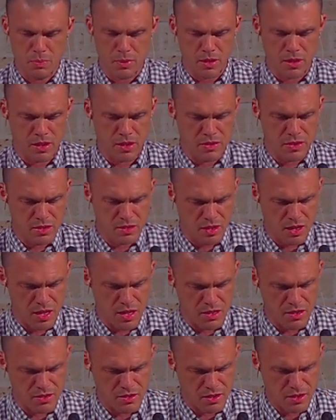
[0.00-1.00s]
But in this
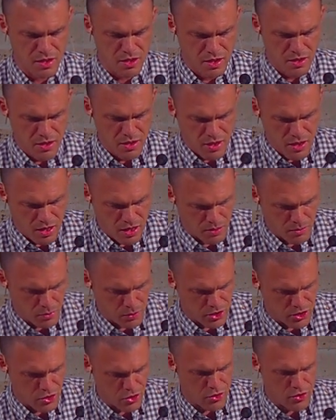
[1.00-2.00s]
case,
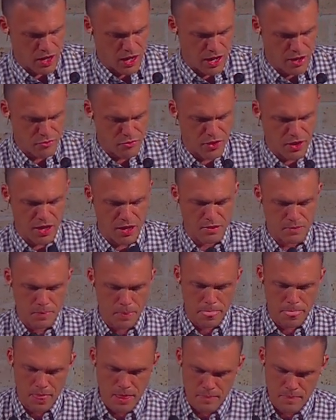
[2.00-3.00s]
we don't have that.